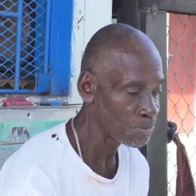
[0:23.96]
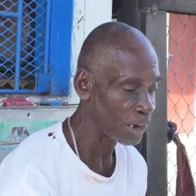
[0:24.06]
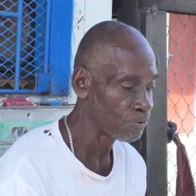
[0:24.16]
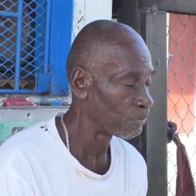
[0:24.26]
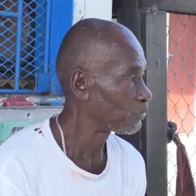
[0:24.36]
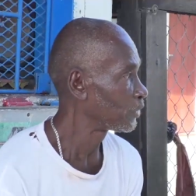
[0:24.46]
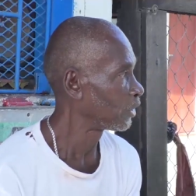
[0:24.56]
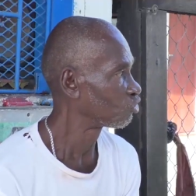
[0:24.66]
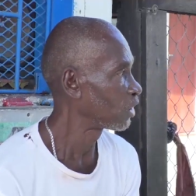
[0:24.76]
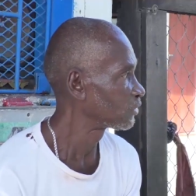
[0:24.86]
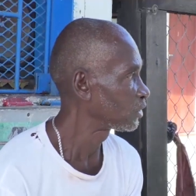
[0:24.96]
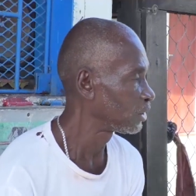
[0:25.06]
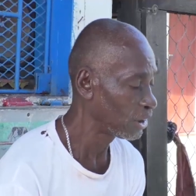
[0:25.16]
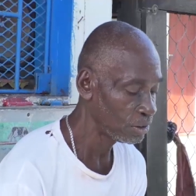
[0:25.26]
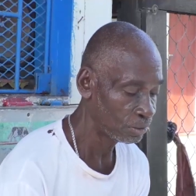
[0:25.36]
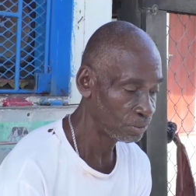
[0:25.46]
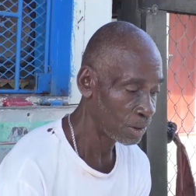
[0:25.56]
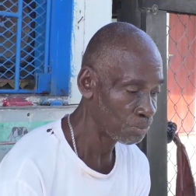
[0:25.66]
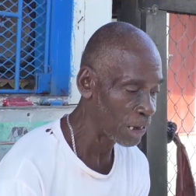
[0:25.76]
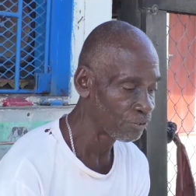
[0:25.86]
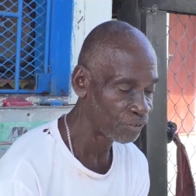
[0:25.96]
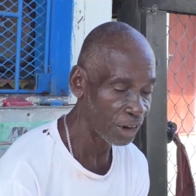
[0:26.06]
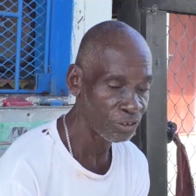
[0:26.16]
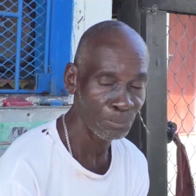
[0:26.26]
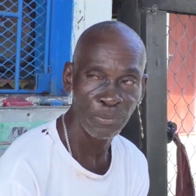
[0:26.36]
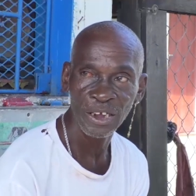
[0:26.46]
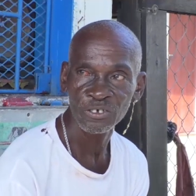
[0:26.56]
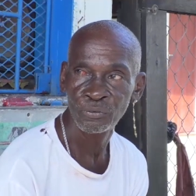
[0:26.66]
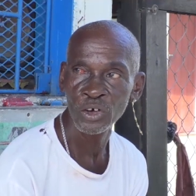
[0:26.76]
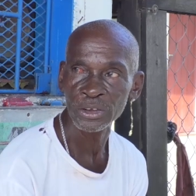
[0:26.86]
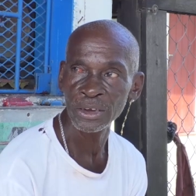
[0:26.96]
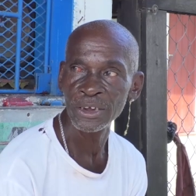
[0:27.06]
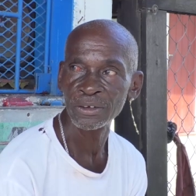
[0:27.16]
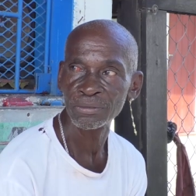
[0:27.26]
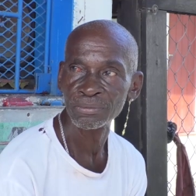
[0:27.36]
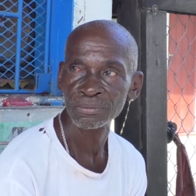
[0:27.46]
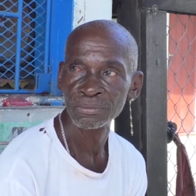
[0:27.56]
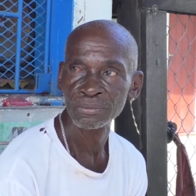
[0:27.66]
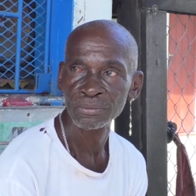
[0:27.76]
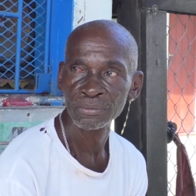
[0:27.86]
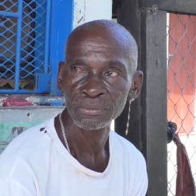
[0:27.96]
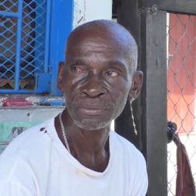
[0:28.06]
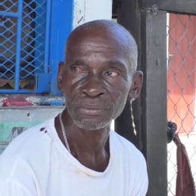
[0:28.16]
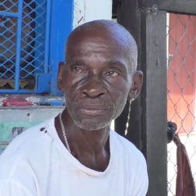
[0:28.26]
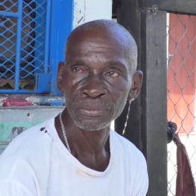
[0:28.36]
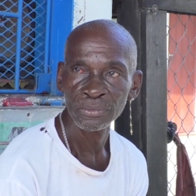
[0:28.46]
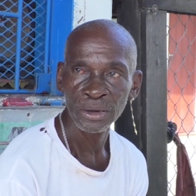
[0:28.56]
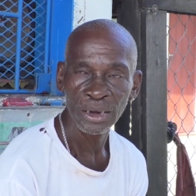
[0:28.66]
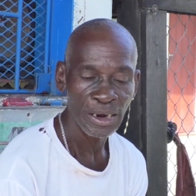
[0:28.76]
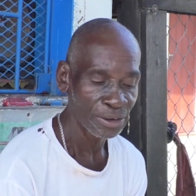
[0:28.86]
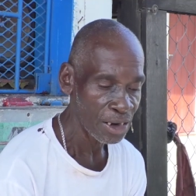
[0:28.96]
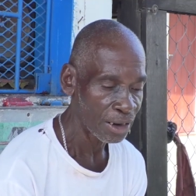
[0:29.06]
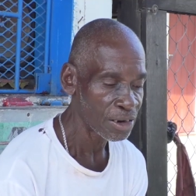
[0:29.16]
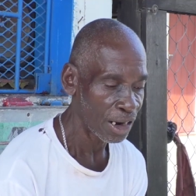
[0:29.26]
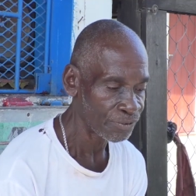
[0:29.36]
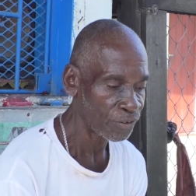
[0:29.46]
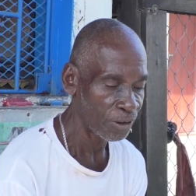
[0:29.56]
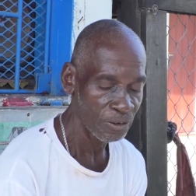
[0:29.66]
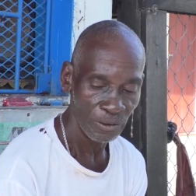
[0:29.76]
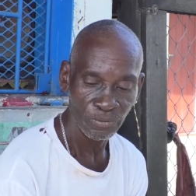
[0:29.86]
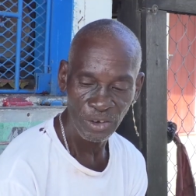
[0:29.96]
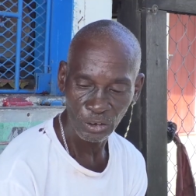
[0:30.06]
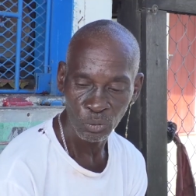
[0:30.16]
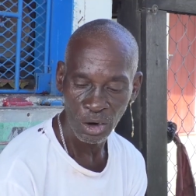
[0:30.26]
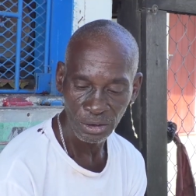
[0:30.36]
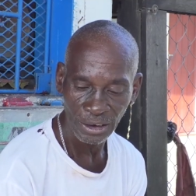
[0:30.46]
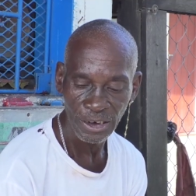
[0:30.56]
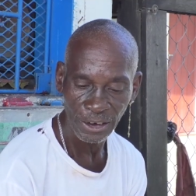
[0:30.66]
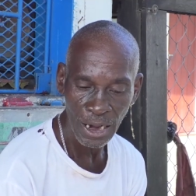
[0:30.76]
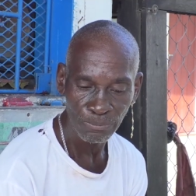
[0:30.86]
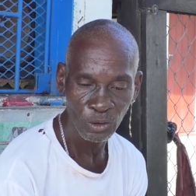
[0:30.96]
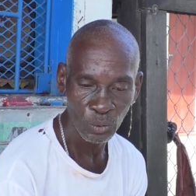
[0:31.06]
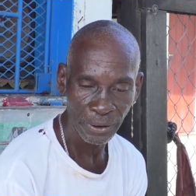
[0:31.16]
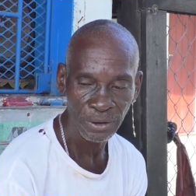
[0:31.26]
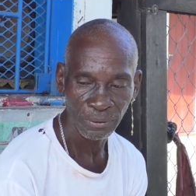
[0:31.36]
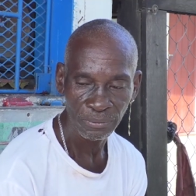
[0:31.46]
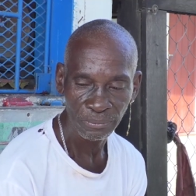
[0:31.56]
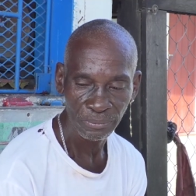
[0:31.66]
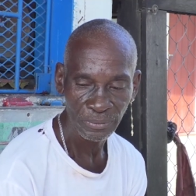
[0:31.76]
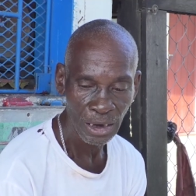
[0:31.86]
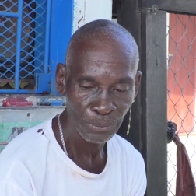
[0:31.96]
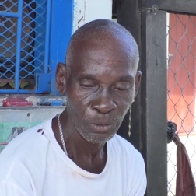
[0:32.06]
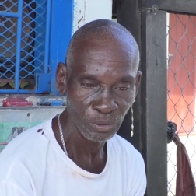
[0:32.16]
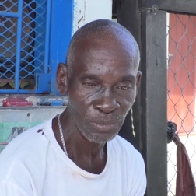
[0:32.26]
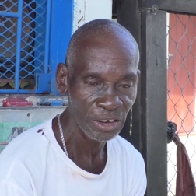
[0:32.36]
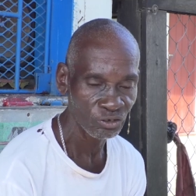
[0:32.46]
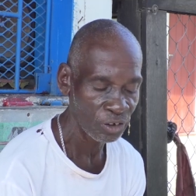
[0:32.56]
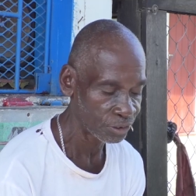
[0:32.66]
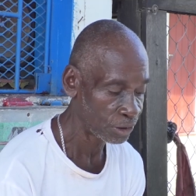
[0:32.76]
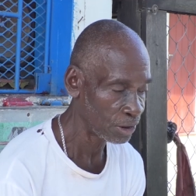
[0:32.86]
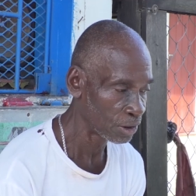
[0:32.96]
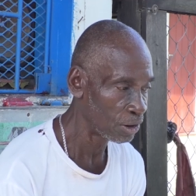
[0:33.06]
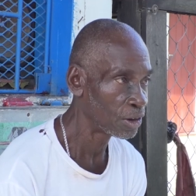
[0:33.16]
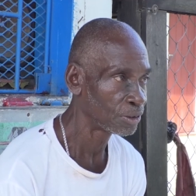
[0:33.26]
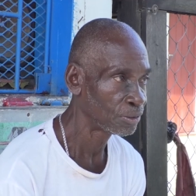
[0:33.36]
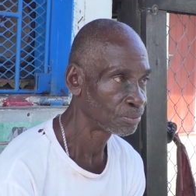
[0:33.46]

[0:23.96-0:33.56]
my interest in it, my very best foot in it. And I thank God for this work that I am doing. I put my trust in God.